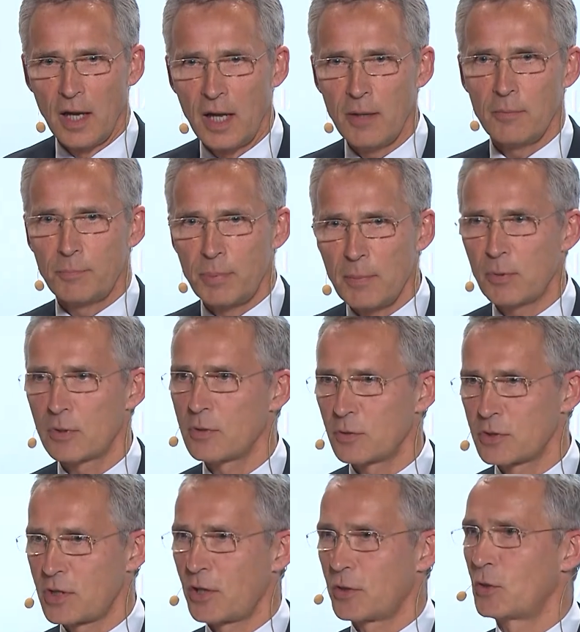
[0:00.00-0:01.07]
and people
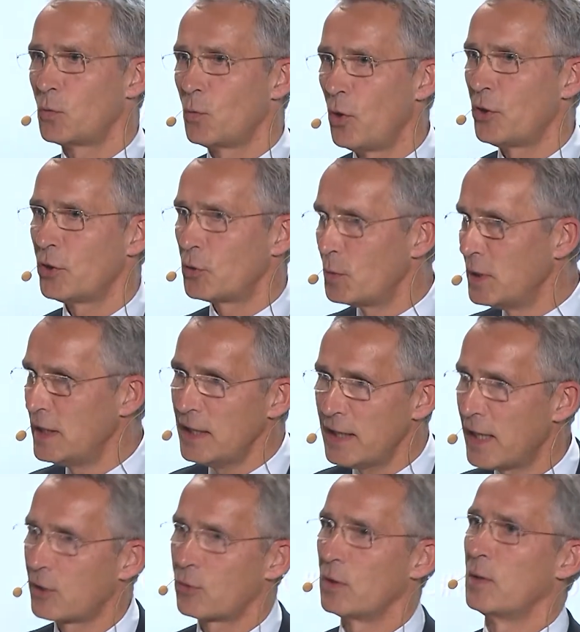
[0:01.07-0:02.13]
started to wonder, do we need
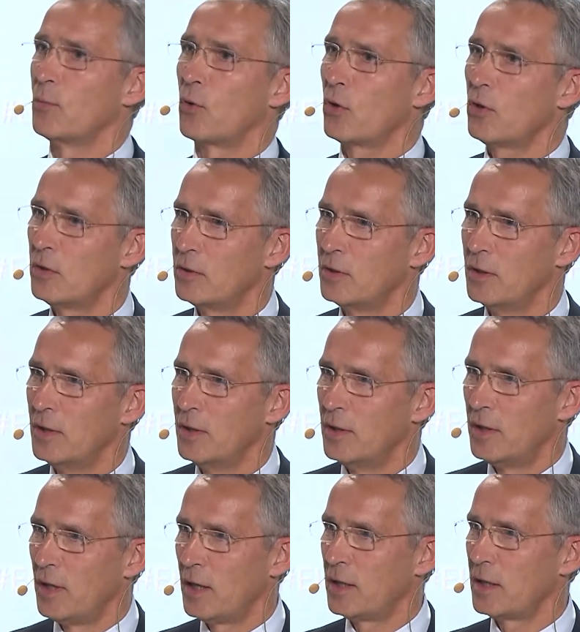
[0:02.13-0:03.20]
NATO anymore?
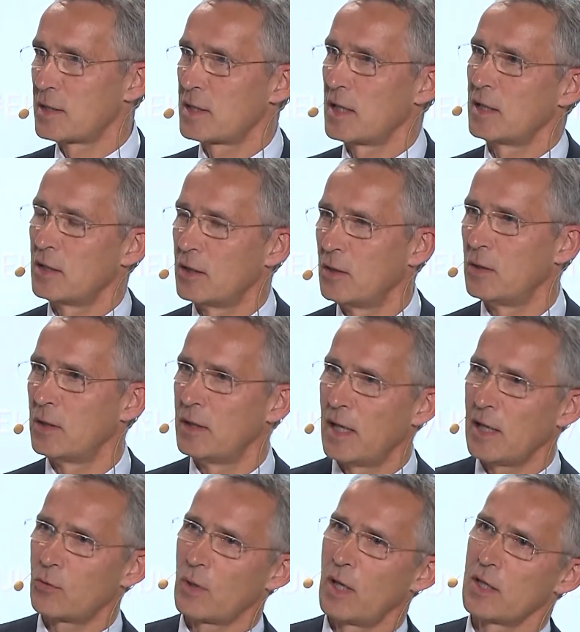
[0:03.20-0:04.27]
And they said,
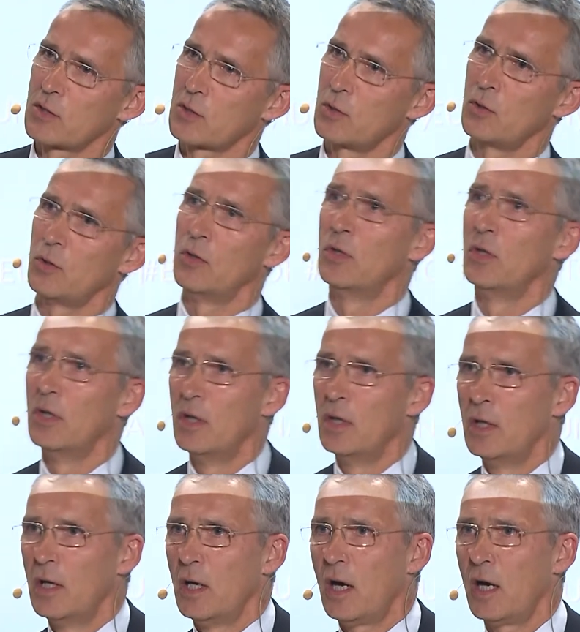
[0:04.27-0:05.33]
NATO has to
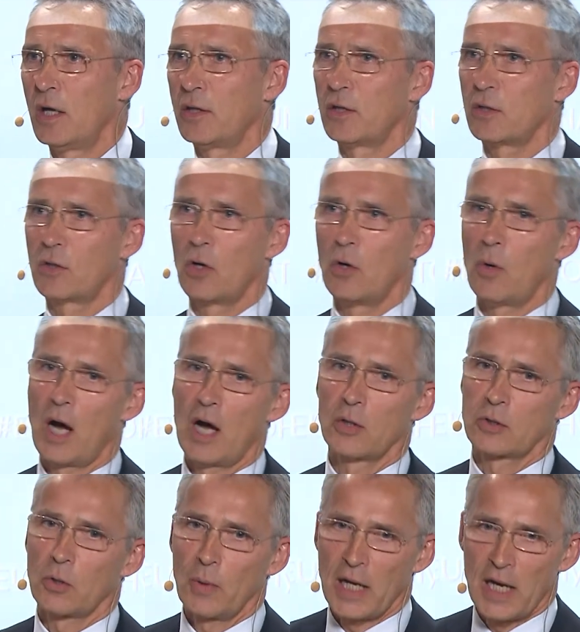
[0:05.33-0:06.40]
either go
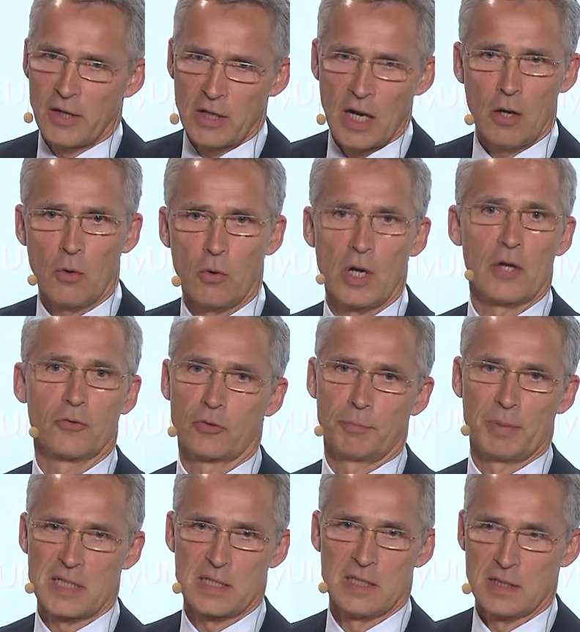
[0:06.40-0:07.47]
out of area or out of
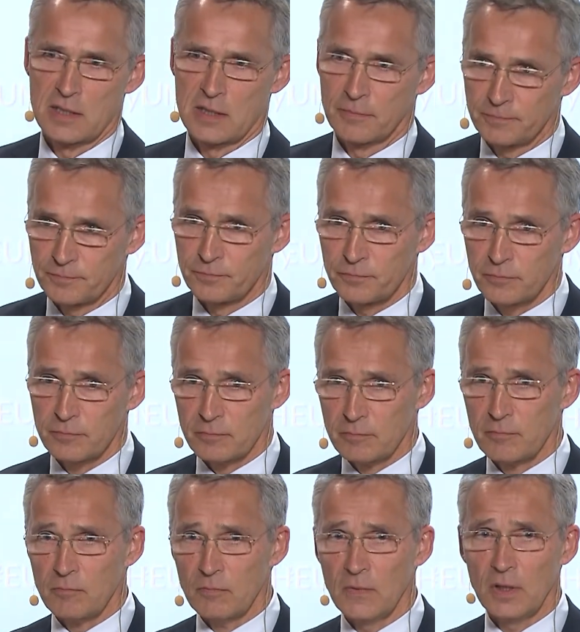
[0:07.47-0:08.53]
business.
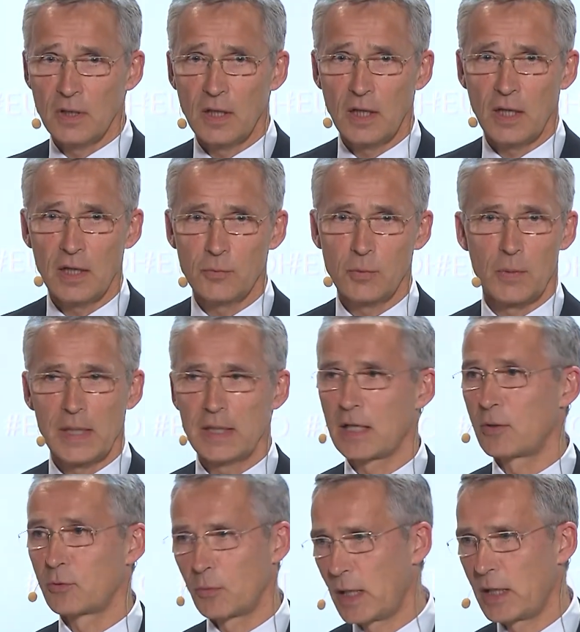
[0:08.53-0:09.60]
And we went
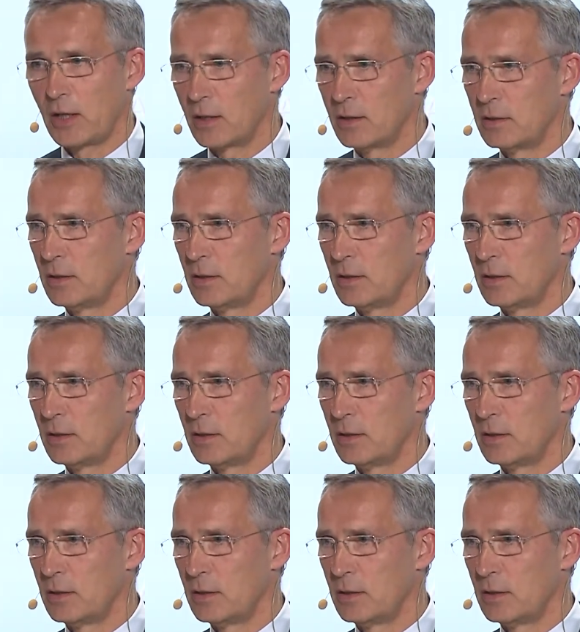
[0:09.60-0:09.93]
out of area